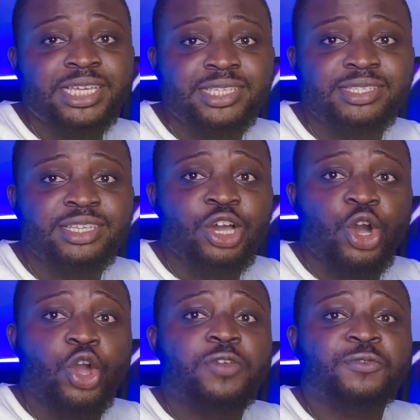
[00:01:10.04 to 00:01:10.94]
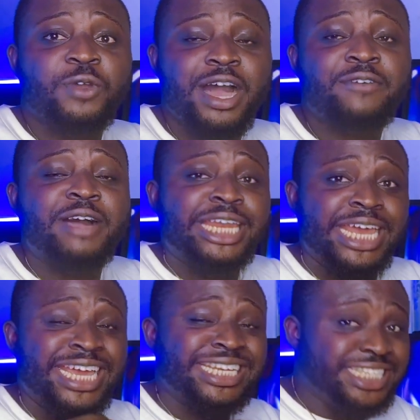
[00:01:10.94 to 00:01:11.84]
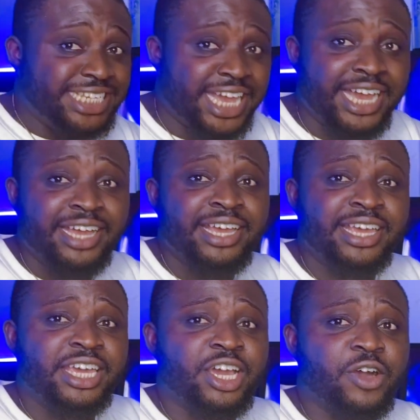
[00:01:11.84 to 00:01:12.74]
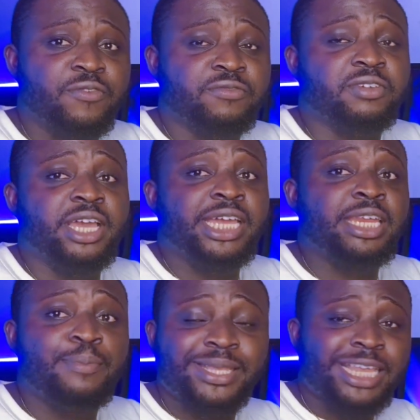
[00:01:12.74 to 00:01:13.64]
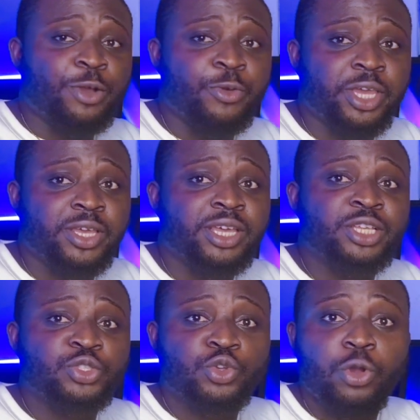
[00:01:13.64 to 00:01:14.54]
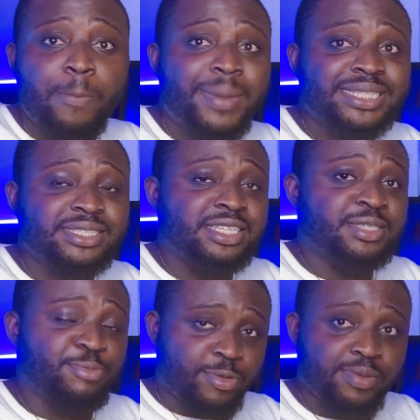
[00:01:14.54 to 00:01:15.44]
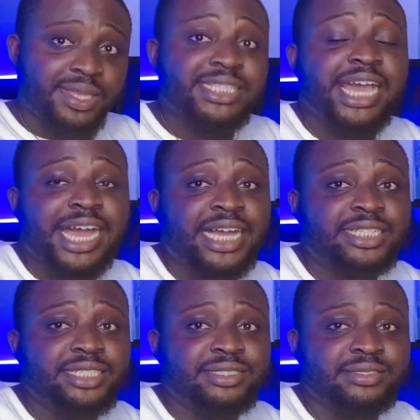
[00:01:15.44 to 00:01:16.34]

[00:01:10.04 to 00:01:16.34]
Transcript: is, or if you have an idea of any better way to combat this problem that I had.